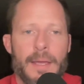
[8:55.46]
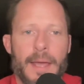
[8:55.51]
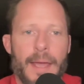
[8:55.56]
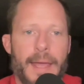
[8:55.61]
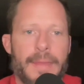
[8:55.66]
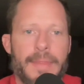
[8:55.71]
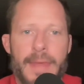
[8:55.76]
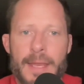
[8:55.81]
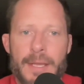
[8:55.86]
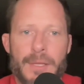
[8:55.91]

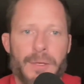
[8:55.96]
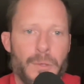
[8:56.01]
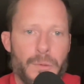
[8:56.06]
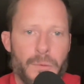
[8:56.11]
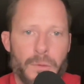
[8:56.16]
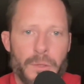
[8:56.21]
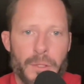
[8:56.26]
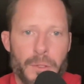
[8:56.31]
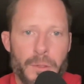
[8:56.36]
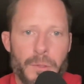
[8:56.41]
and then you
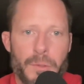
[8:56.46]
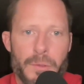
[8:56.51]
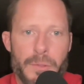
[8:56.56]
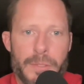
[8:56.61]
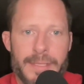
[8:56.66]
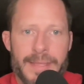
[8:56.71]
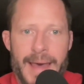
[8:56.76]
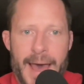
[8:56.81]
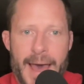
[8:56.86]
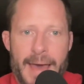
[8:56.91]

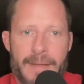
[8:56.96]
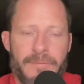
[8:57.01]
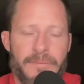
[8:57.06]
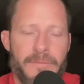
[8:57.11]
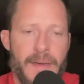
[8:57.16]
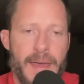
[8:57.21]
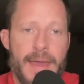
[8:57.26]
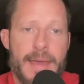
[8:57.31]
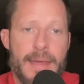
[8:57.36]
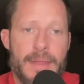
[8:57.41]
lose that
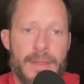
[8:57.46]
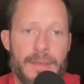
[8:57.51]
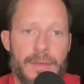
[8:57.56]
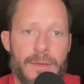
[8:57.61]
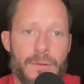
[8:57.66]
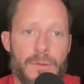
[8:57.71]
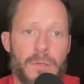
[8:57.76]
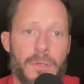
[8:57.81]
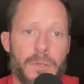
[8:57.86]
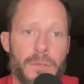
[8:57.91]
faith
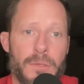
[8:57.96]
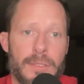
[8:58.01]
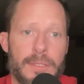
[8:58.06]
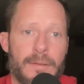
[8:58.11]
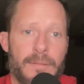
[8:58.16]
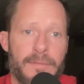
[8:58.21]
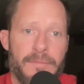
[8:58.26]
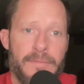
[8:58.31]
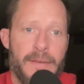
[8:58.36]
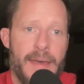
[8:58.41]
you lose
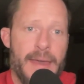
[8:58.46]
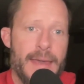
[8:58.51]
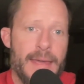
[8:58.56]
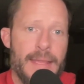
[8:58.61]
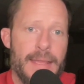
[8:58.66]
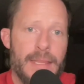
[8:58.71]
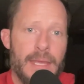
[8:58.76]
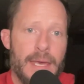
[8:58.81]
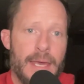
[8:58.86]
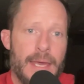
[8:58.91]
the
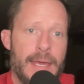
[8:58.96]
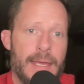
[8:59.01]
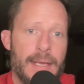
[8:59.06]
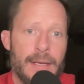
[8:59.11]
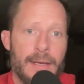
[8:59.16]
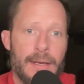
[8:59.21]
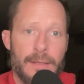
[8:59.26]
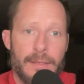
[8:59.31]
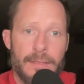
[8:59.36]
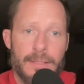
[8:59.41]
faith
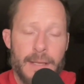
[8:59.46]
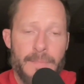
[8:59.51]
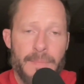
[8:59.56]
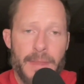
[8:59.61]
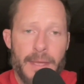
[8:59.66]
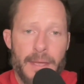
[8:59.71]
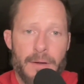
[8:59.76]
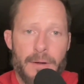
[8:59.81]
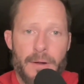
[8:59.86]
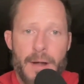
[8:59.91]
in
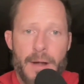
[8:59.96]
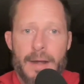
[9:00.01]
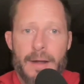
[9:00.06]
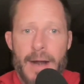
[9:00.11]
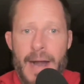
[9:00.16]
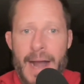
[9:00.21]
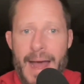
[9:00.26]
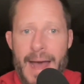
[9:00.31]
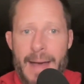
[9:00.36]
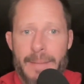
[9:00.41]
something greater
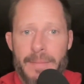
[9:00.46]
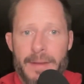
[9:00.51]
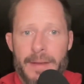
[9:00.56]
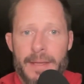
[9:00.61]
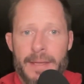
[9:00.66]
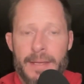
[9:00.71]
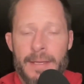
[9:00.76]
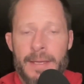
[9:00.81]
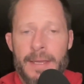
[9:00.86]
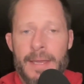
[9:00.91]

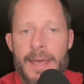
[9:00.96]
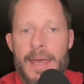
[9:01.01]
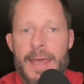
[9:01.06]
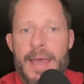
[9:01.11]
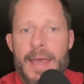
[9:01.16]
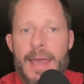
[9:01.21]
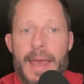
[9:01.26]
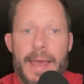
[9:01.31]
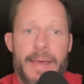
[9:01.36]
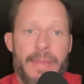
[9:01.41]
happening
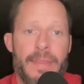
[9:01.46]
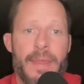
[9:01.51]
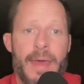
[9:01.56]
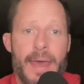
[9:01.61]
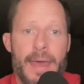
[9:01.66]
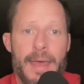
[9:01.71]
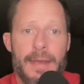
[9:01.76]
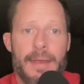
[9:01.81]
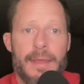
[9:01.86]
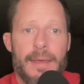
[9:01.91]
and
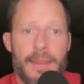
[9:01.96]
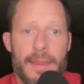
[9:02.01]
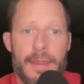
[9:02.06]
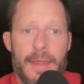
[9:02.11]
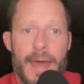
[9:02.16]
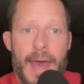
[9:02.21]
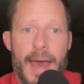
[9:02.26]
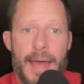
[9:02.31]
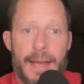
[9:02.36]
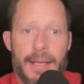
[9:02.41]
then
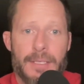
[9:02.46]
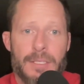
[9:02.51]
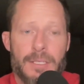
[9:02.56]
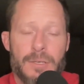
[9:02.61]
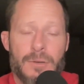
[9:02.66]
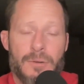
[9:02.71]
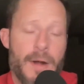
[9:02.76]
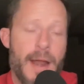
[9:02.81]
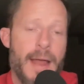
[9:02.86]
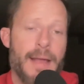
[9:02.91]
that is
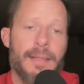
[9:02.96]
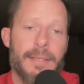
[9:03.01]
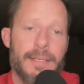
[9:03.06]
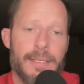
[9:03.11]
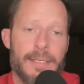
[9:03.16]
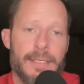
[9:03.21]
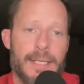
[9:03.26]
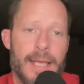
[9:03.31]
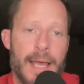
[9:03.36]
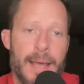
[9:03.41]
directly
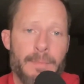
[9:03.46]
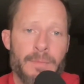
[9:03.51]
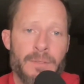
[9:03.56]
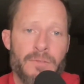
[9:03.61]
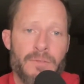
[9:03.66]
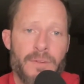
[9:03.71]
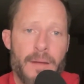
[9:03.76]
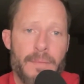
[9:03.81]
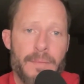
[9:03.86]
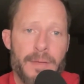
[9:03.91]
stems from